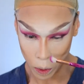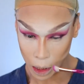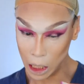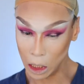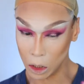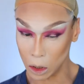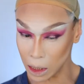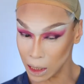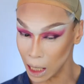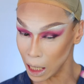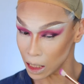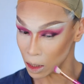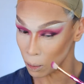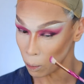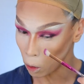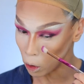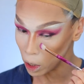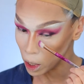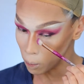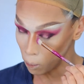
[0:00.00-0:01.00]
We need to start
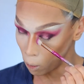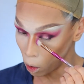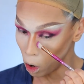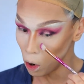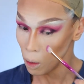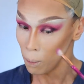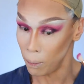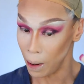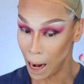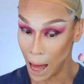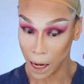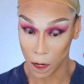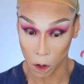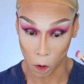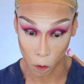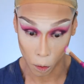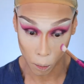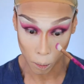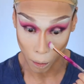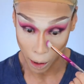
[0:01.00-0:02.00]
supporting more
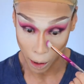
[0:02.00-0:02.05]
black-owned